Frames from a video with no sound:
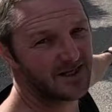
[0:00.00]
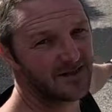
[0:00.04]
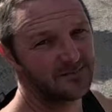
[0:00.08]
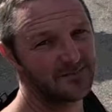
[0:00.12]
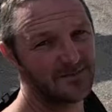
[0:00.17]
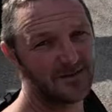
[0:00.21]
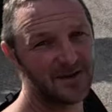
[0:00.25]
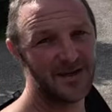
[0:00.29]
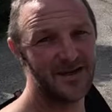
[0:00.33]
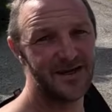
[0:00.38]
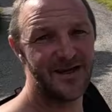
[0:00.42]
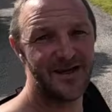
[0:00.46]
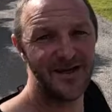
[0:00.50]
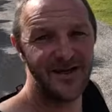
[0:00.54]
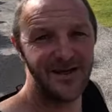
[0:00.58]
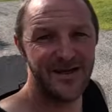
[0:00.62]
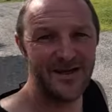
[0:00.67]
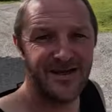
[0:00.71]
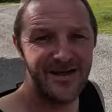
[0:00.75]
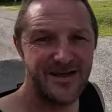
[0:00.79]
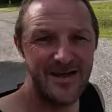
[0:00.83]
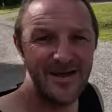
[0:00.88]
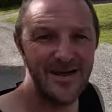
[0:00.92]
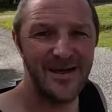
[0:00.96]
up there,
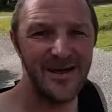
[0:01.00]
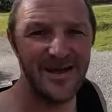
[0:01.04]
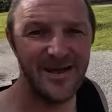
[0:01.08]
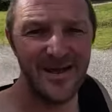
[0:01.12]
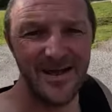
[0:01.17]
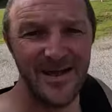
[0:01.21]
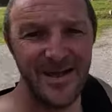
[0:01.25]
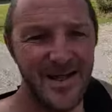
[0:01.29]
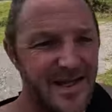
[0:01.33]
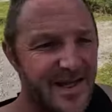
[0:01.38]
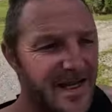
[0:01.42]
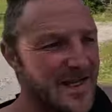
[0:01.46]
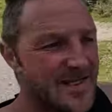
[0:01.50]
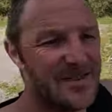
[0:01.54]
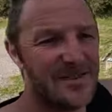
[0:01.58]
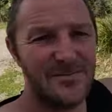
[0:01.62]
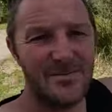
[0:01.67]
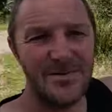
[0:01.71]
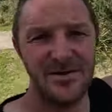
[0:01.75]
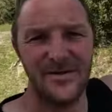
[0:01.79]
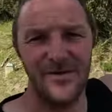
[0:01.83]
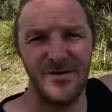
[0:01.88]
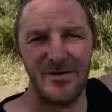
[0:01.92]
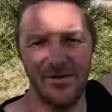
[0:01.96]
and then as
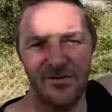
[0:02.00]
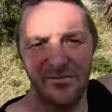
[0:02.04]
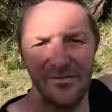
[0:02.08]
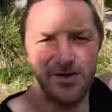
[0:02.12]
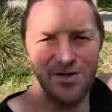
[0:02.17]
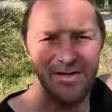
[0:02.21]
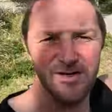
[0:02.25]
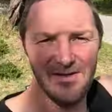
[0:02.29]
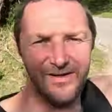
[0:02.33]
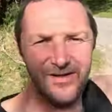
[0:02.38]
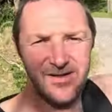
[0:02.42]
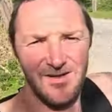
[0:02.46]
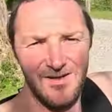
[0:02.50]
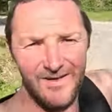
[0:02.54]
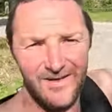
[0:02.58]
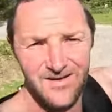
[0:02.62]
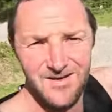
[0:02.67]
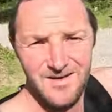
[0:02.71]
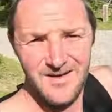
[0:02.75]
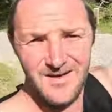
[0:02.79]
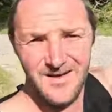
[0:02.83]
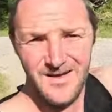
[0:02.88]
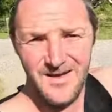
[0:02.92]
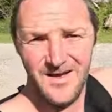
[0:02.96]
we turn around
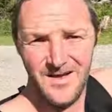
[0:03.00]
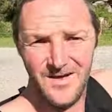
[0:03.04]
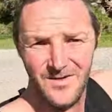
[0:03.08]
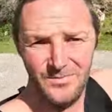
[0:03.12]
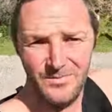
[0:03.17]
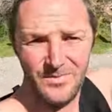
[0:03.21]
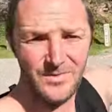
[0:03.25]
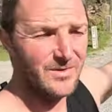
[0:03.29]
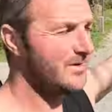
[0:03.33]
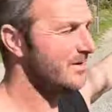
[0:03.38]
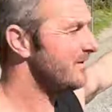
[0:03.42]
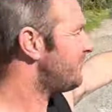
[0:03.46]
we've got